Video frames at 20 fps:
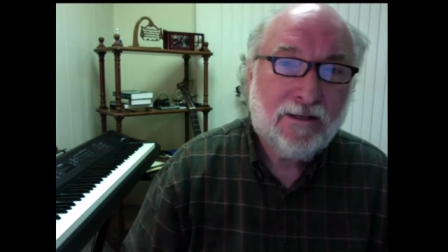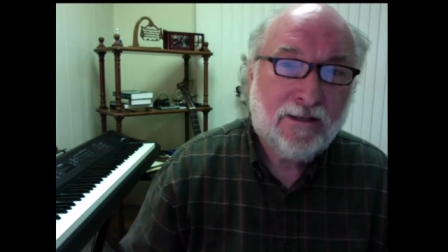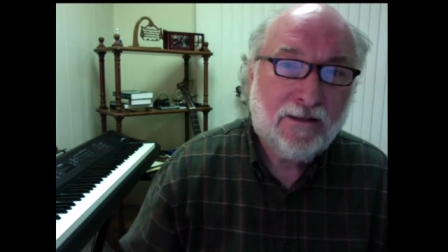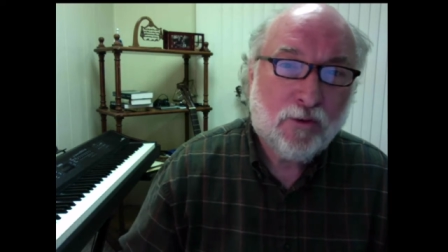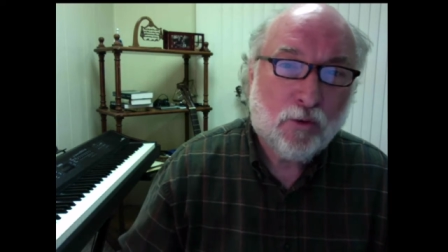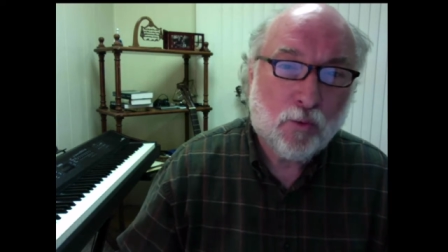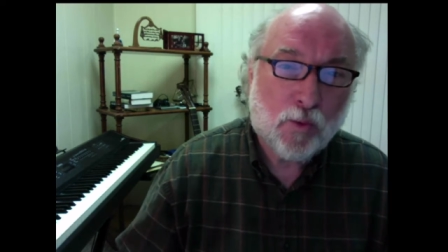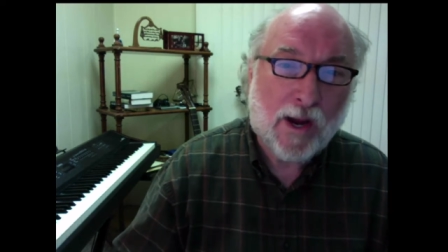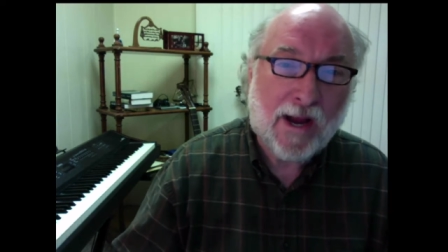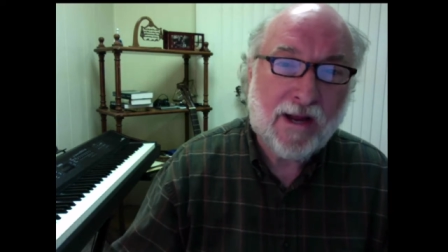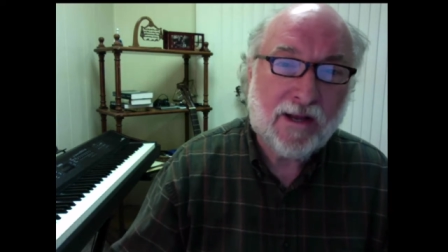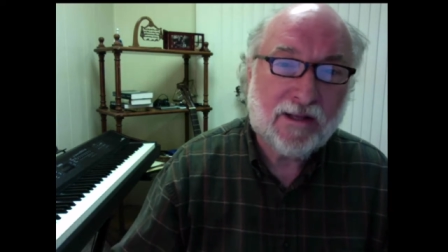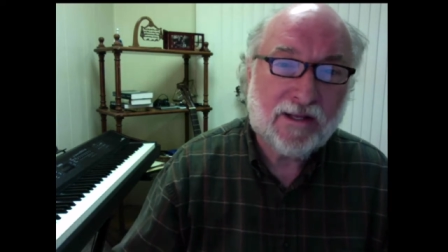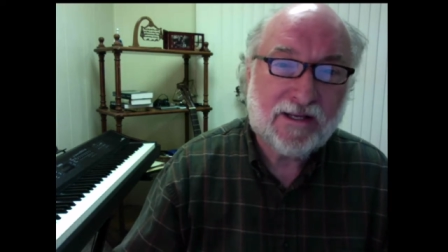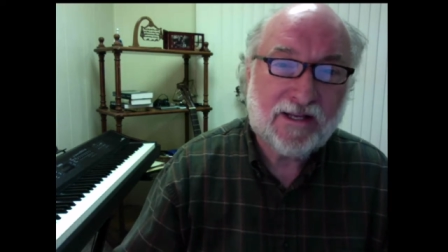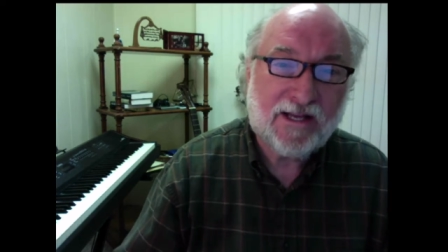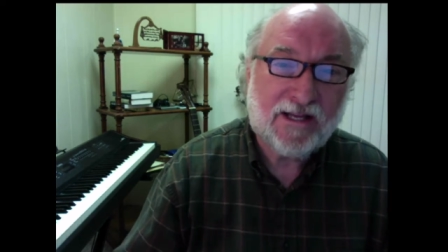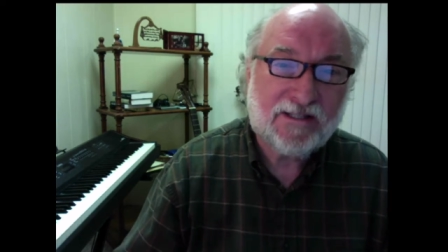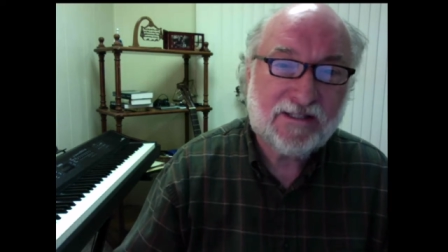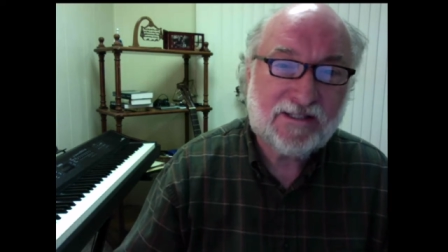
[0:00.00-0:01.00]
rail
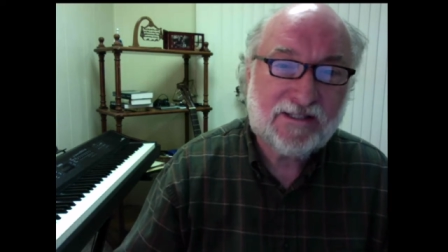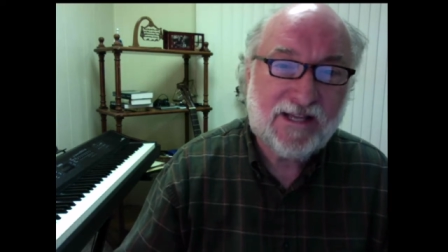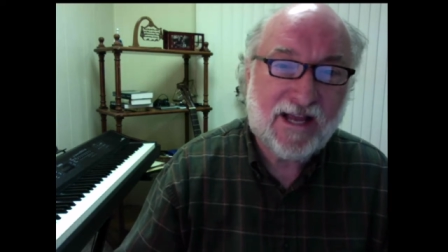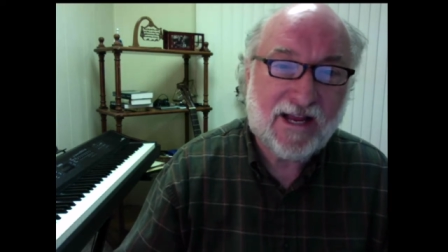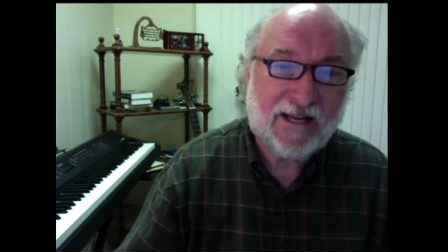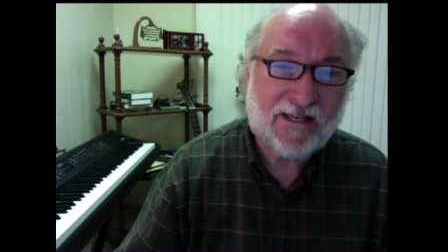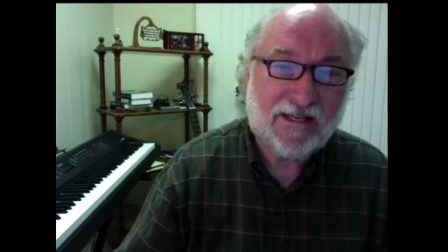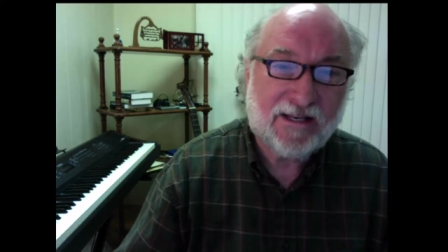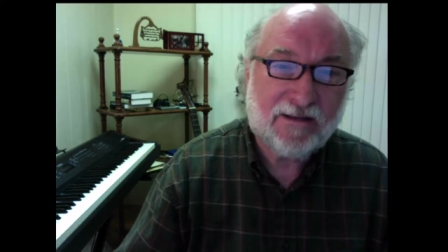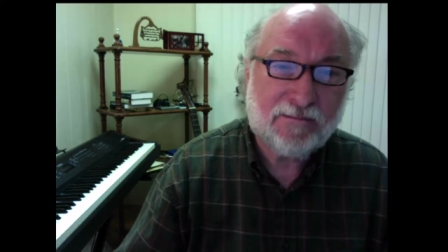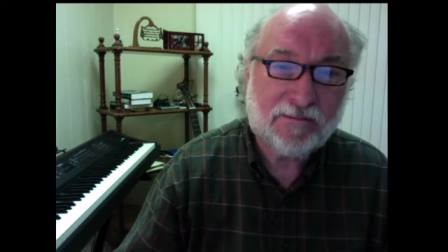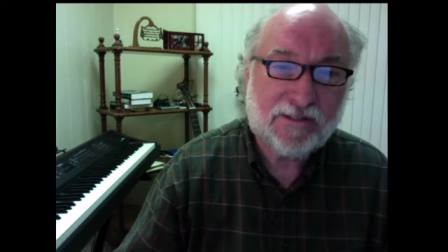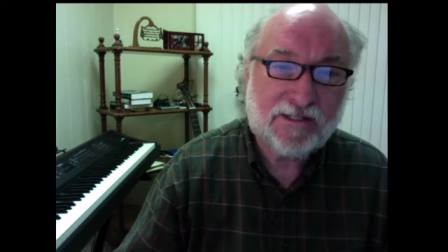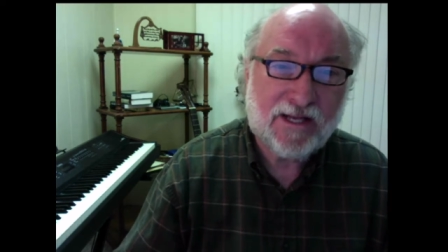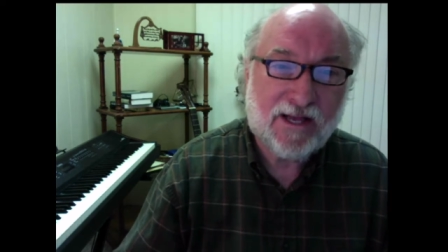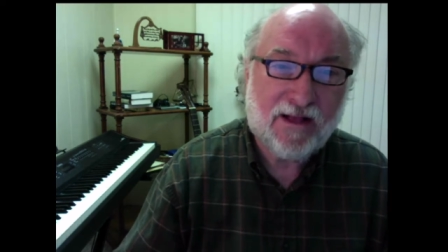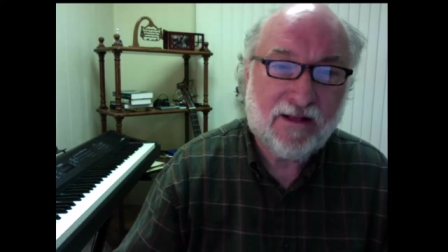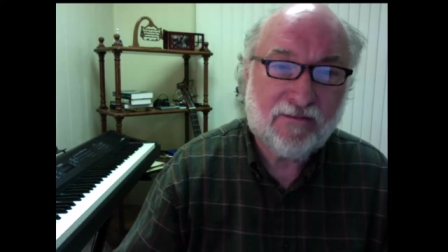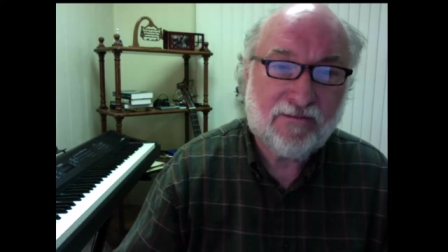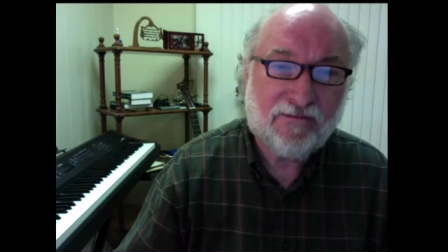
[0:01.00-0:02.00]
against Satan
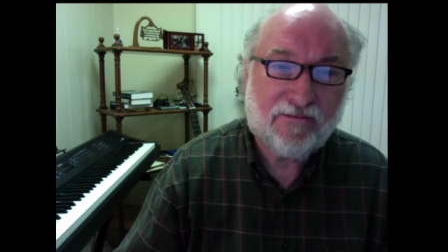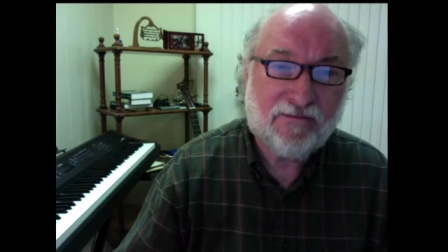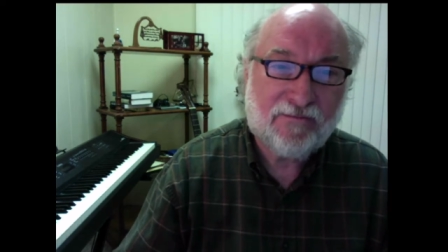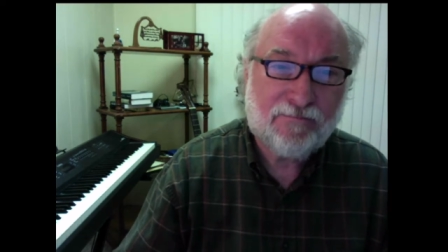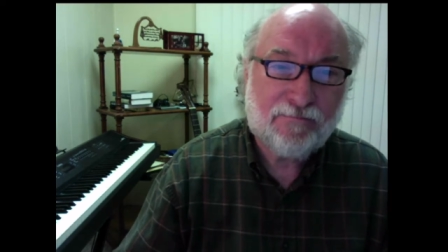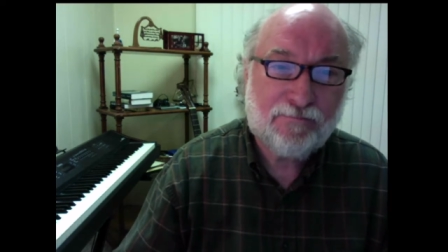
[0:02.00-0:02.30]
himself.